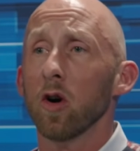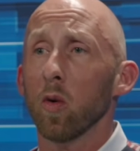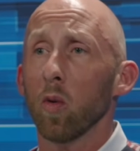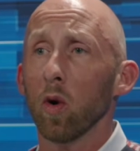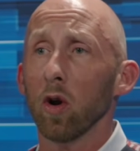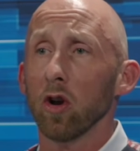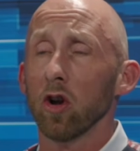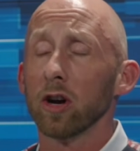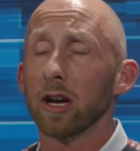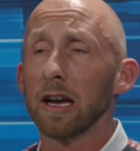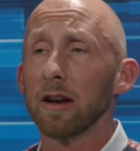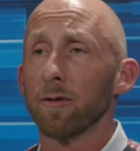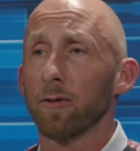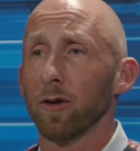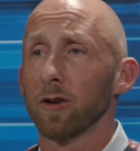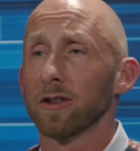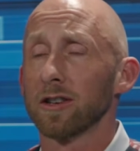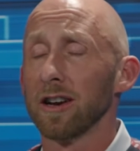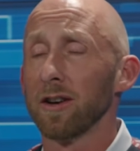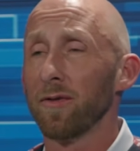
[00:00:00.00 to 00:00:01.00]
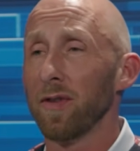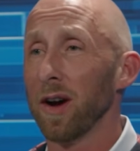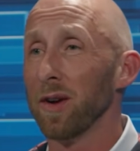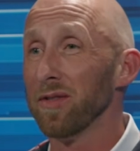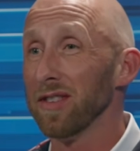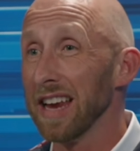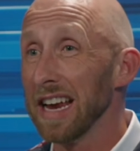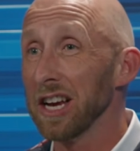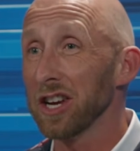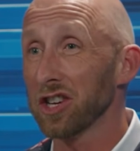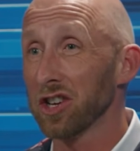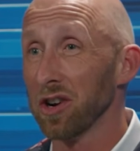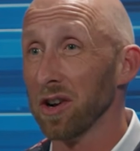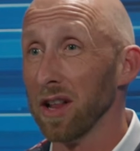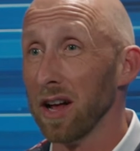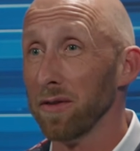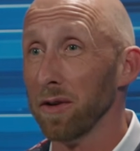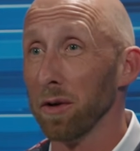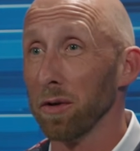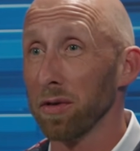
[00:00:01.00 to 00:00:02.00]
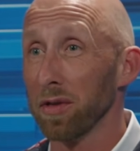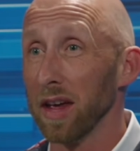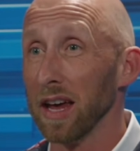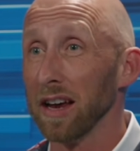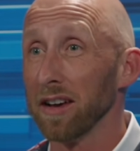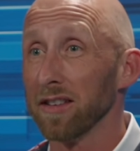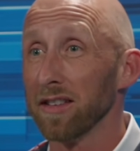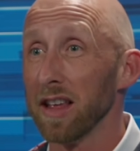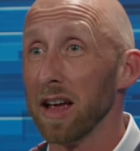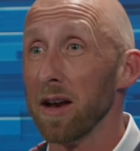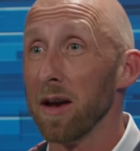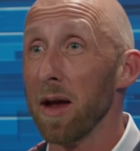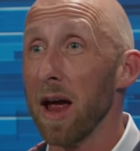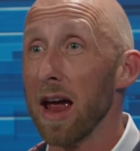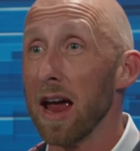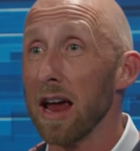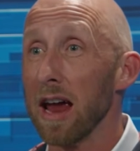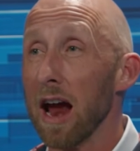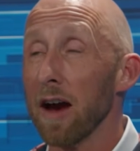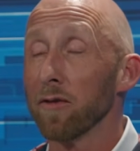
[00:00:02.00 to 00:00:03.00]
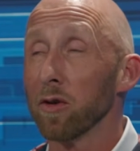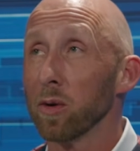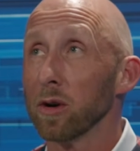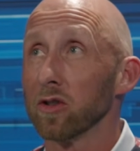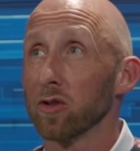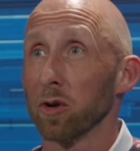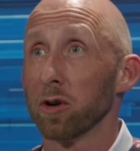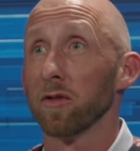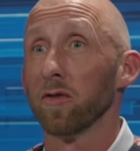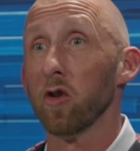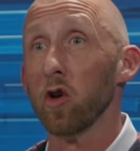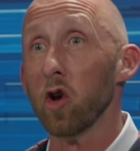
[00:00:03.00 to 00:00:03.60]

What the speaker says: We're looking first at foundational level things that everyone sort of